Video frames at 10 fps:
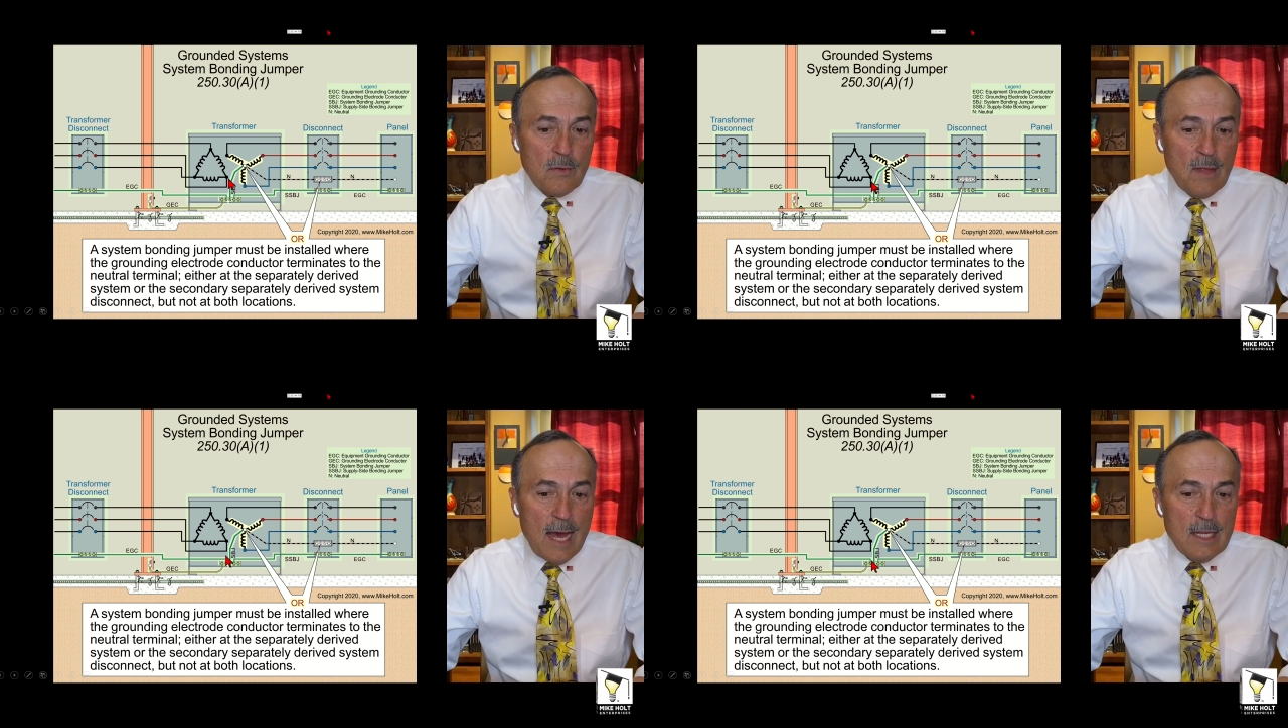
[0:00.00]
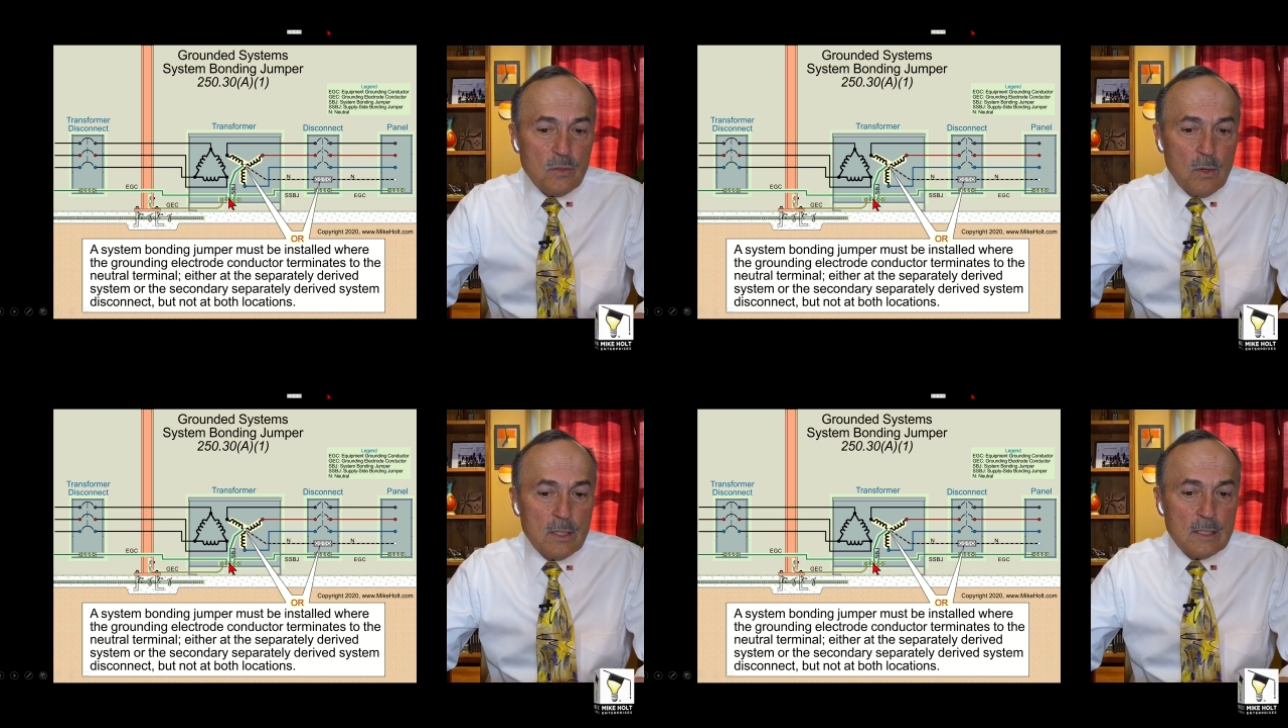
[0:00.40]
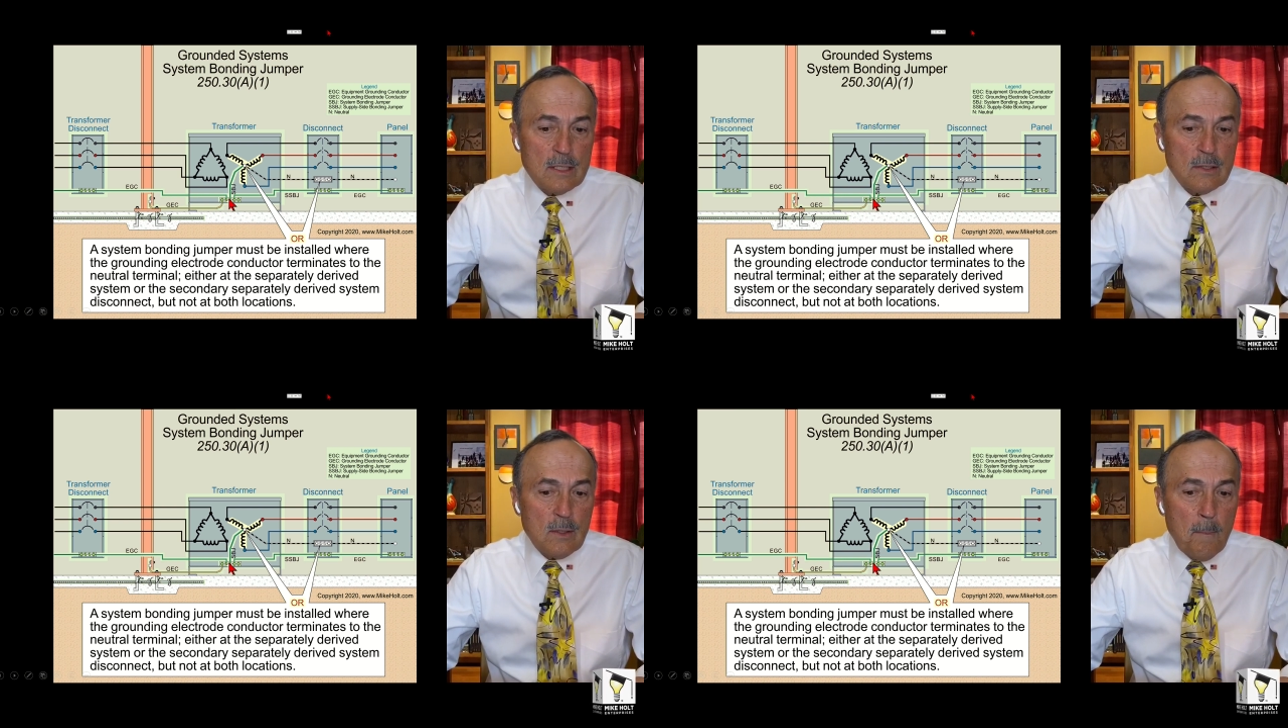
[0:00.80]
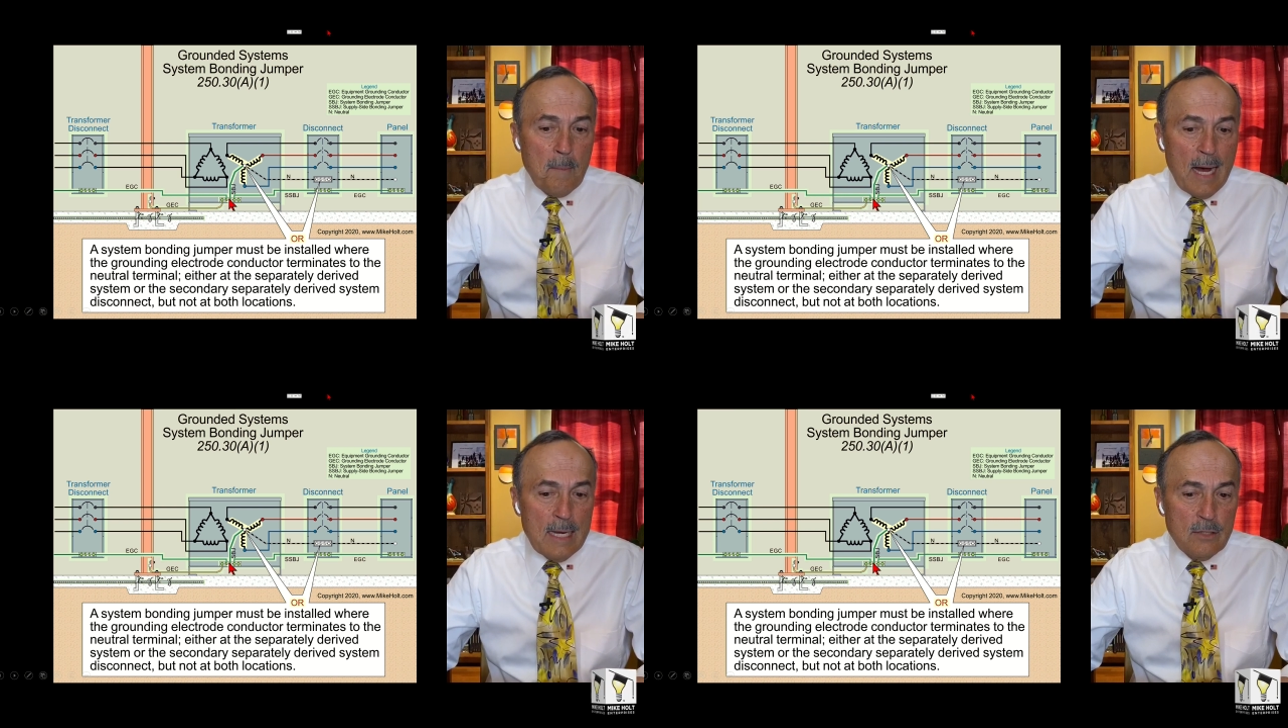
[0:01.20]
that is where the system
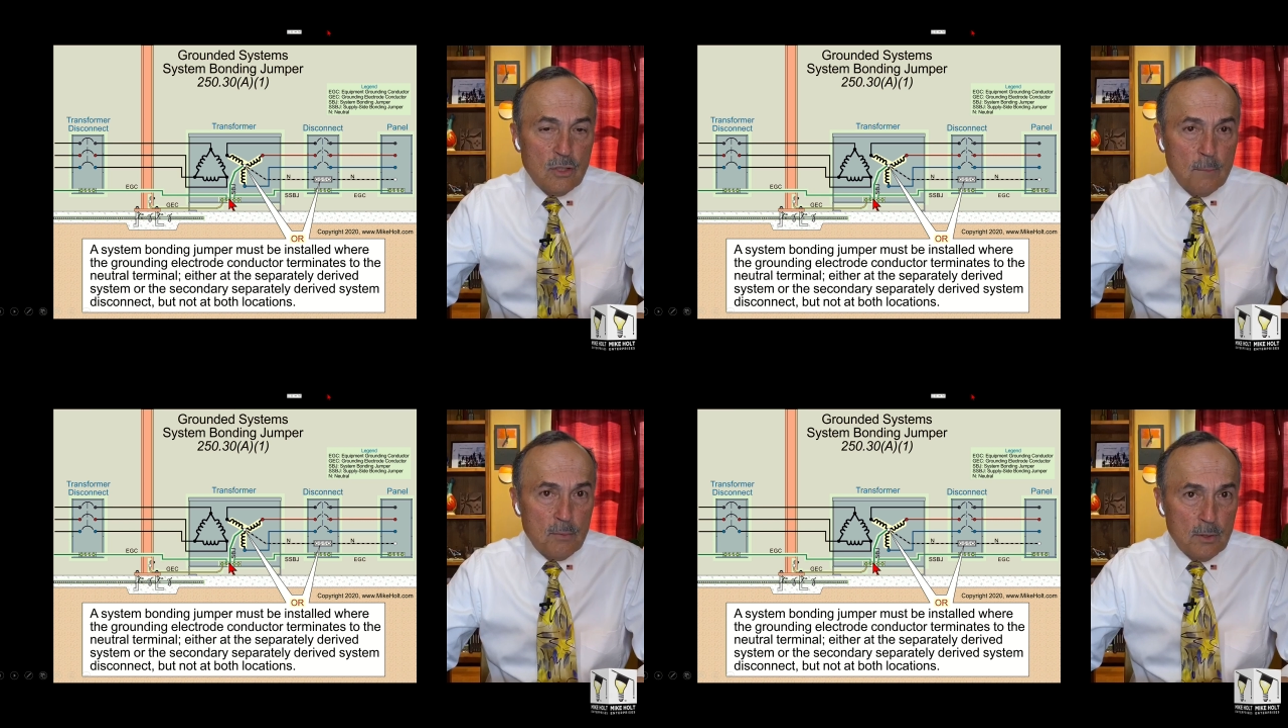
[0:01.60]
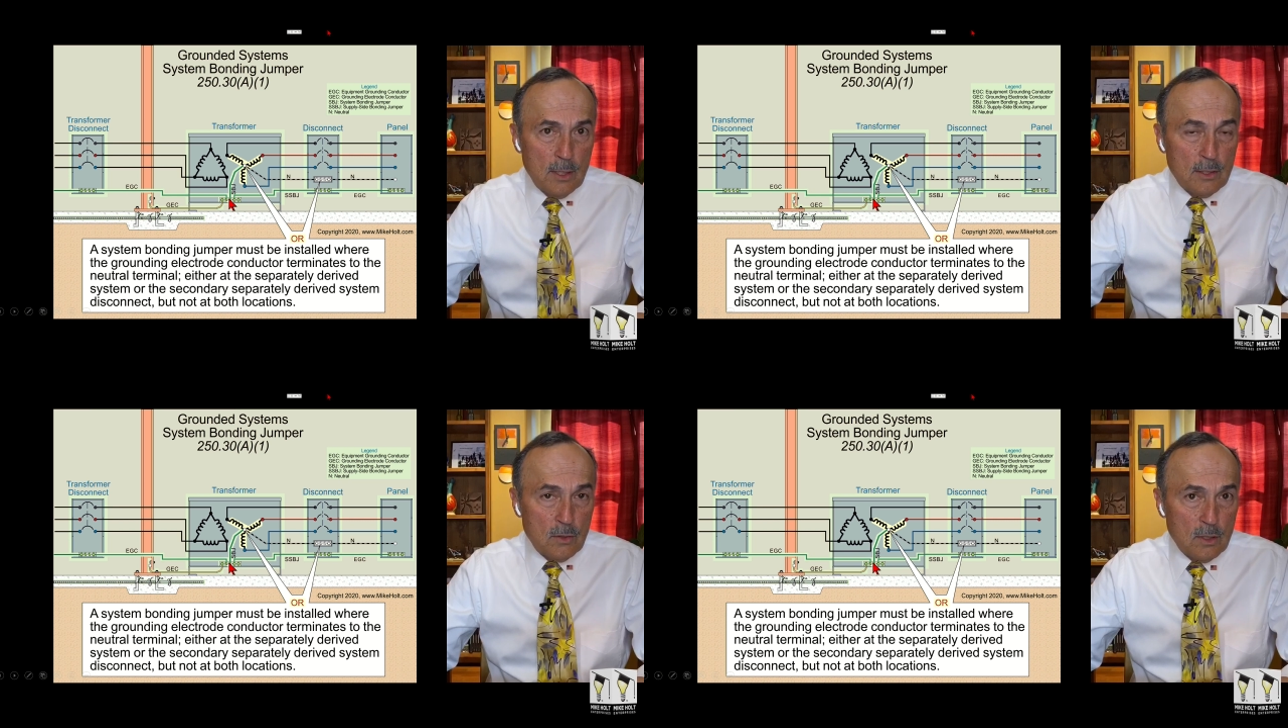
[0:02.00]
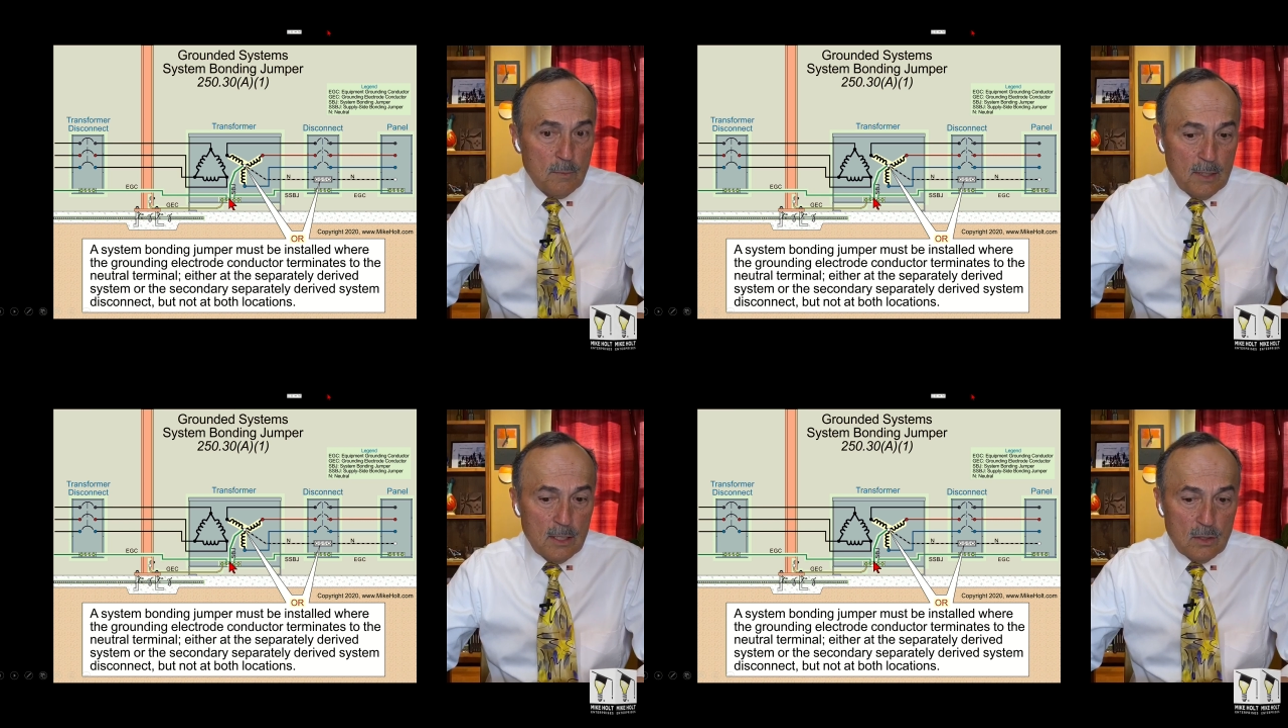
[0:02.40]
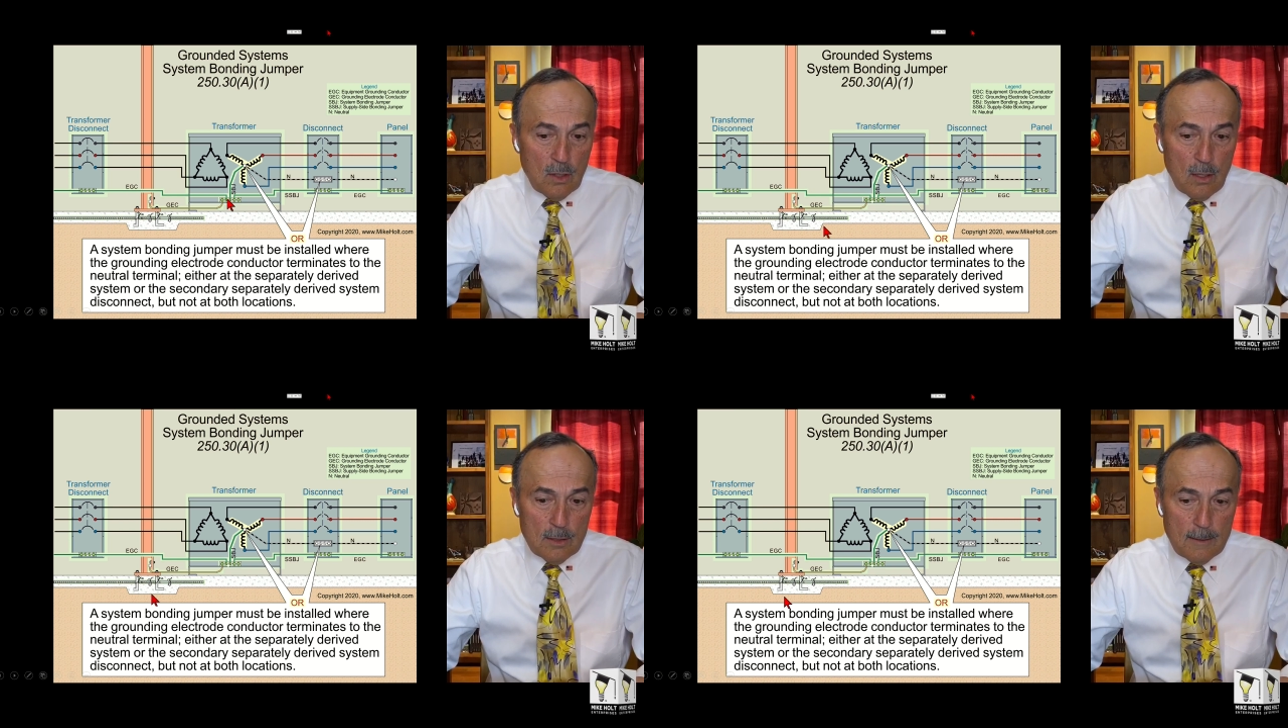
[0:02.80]
bonding jumper is going to be
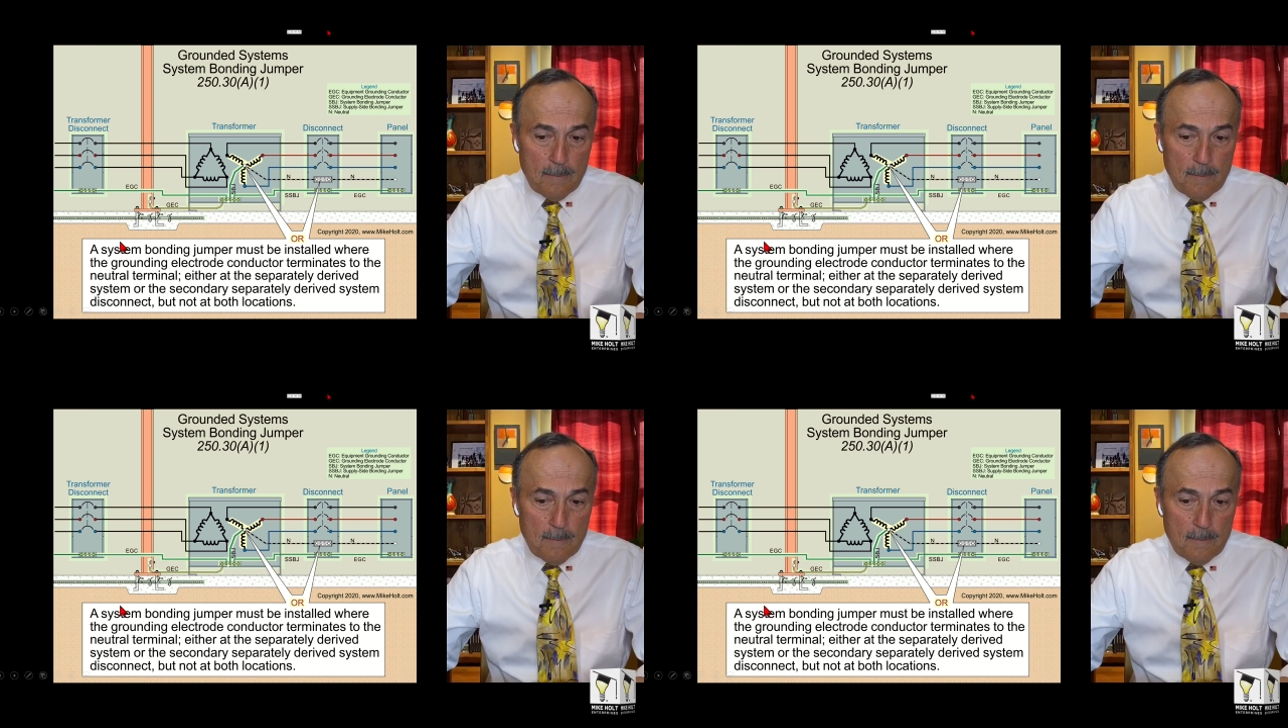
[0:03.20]
installed.